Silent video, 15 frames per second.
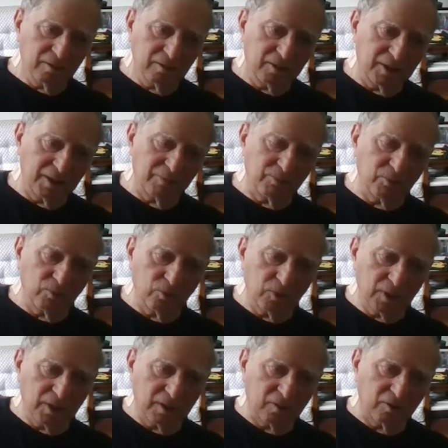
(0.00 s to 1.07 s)
them
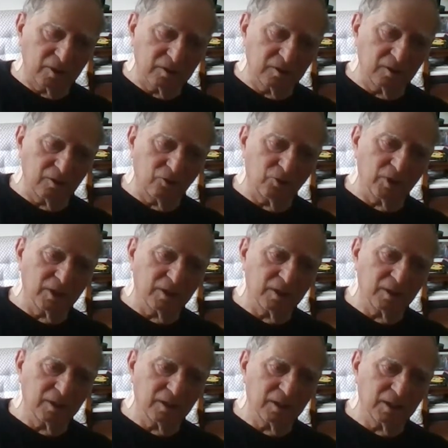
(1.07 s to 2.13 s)
and our artillery,
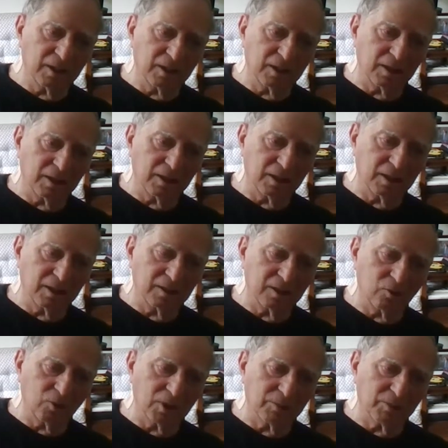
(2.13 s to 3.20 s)
uh, and
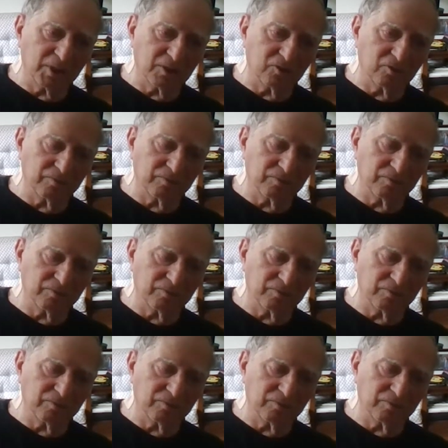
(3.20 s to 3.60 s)
there wasn't much.